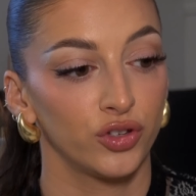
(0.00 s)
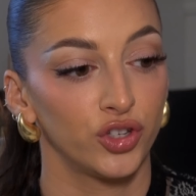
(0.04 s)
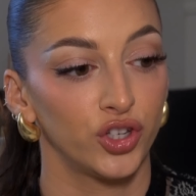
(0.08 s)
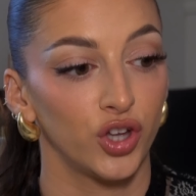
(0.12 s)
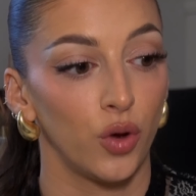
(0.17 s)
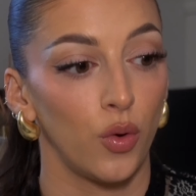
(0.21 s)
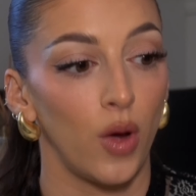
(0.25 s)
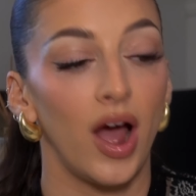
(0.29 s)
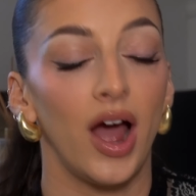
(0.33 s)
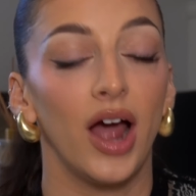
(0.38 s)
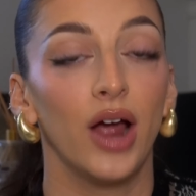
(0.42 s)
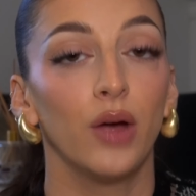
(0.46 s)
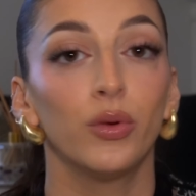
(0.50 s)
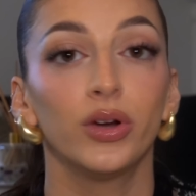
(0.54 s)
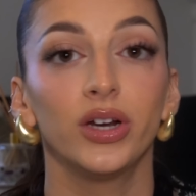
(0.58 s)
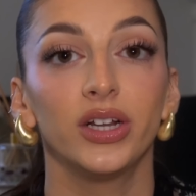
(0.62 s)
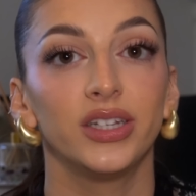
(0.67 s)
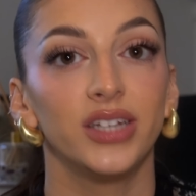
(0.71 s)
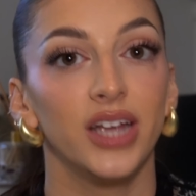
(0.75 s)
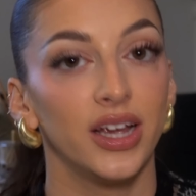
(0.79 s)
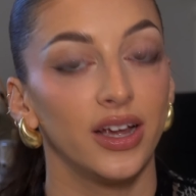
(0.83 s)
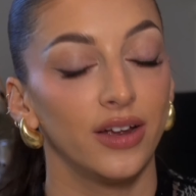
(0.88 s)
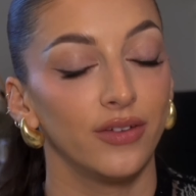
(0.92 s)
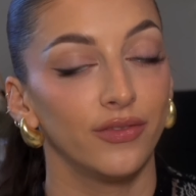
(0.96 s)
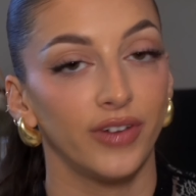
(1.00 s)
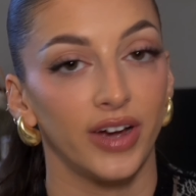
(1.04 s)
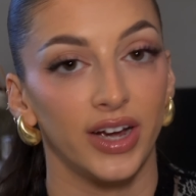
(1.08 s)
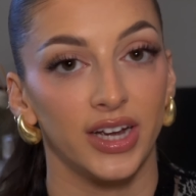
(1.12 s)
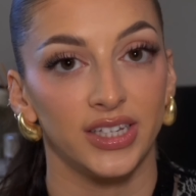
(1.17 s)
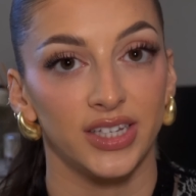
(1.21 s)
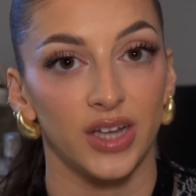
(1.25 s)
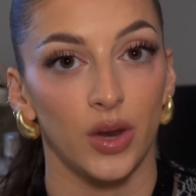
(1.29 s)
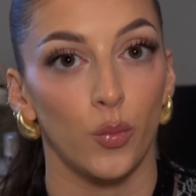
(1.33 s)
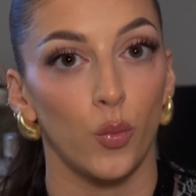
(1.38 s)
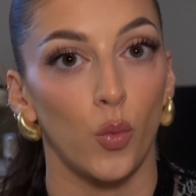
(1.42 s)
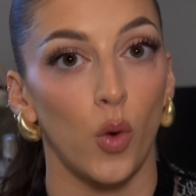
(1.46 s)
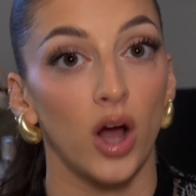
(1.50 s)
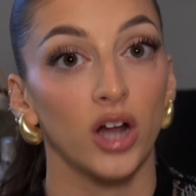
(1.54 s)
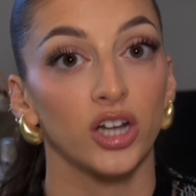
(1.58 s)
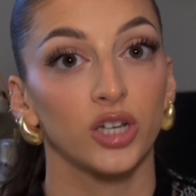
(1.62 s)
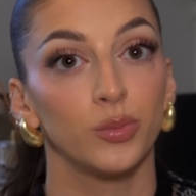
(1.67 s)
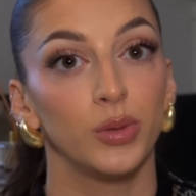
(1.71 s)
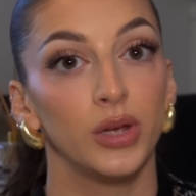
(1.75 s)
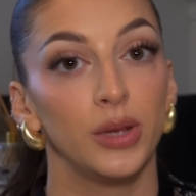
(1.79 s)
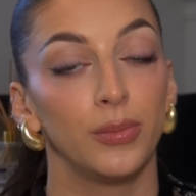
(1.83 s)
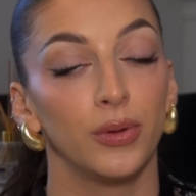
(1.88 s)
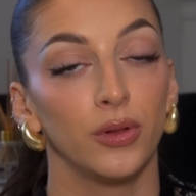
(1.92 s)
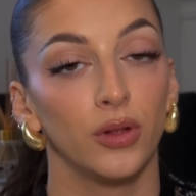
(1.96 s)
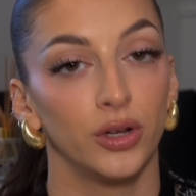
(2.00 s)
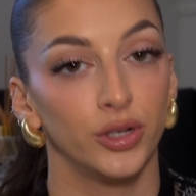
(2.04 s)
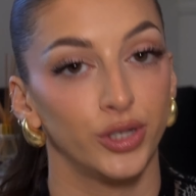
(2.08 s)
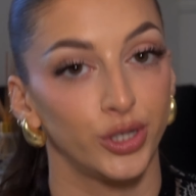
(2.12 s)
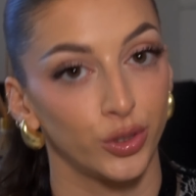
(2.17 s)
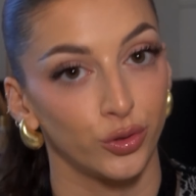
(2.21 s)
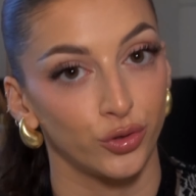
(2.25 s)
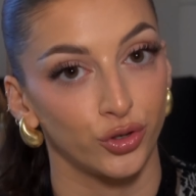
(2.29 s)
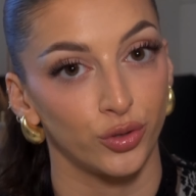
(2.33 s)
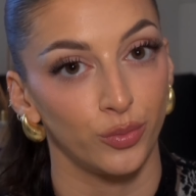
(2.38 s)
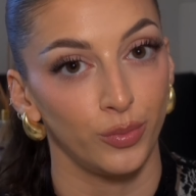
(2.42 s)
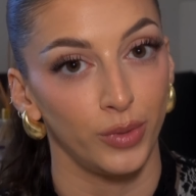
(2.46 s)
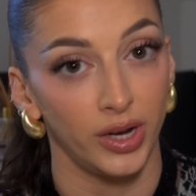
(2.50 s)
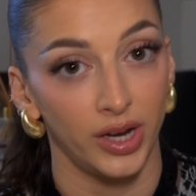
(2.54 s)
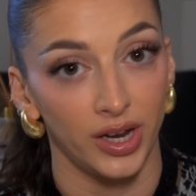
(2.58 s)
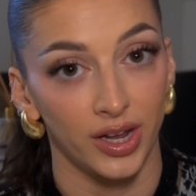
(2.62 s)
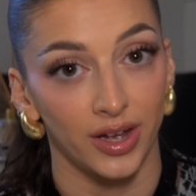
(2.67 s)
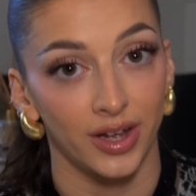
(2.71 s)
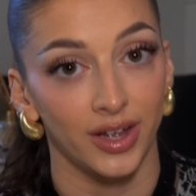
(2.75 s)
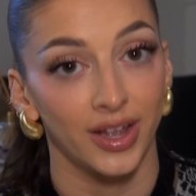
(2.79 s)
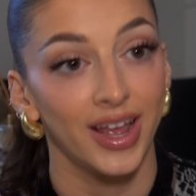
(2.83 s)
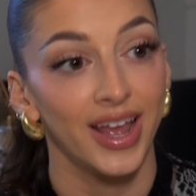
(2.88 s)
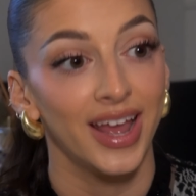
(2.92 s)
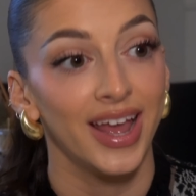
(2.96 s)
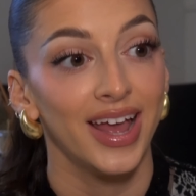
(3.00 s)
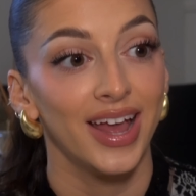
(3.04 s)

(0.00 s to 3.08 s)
So I want to take advice and watch people on social media